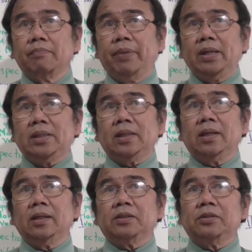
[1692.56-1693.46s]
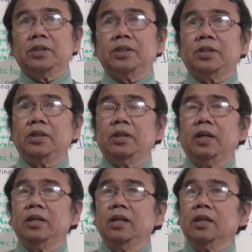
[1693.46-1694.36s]
basic electricity
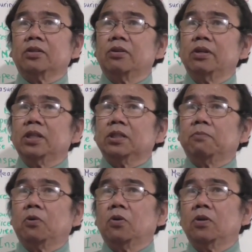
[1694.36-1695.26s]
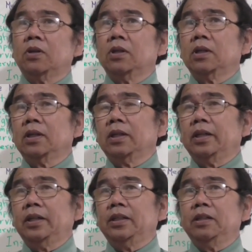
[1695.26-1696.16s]
and electronics for
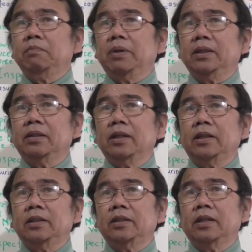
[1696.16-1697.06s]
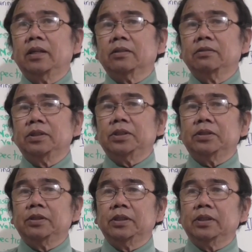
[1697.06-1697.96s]
heating, ventilating, air
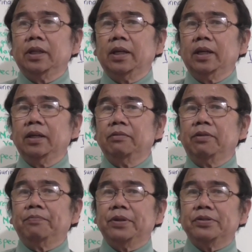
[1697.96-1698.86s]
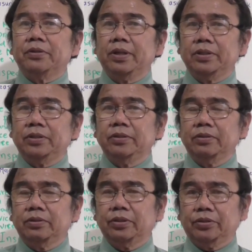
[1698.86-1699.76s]
conditioning, and
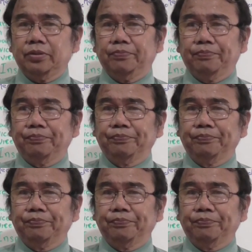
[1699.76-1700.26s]
refrigeration system.